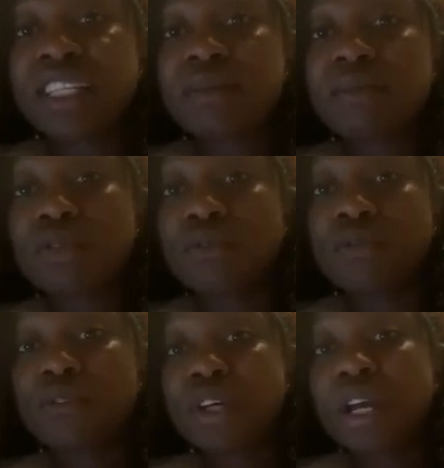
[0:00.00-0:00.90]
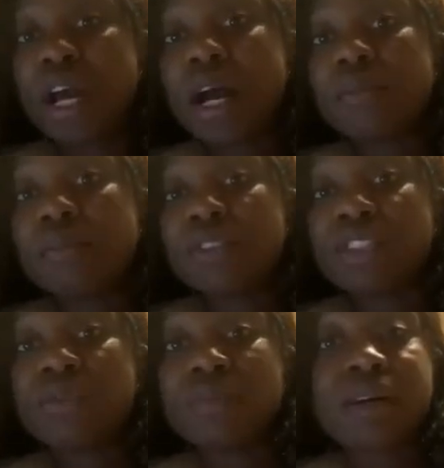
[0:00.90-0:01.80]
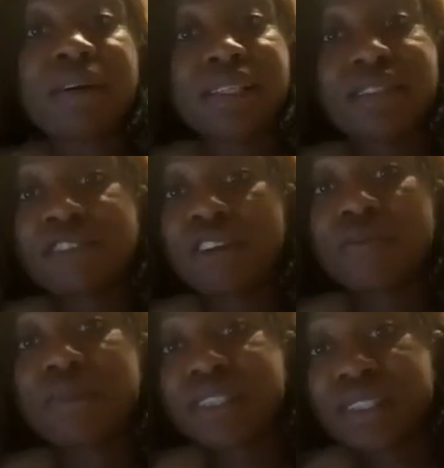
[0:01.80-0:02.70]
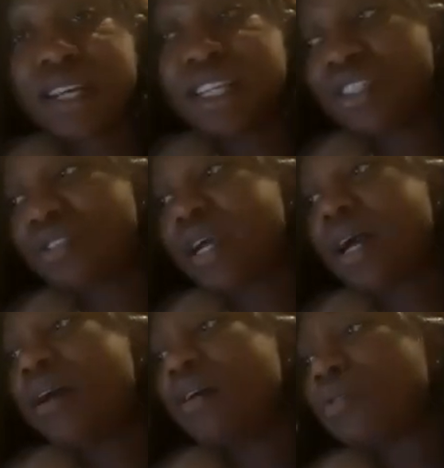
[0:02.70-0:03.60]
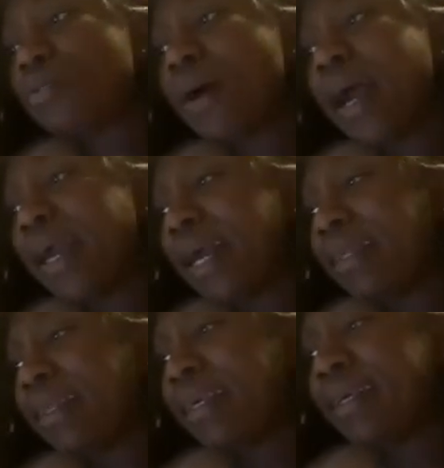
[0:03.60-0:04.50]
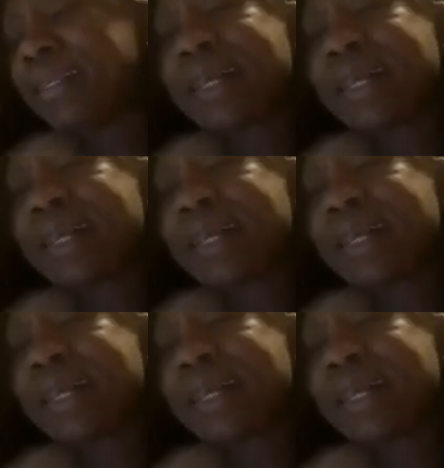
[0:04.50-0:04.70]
in terms of the human rights development in Nigeria. So I think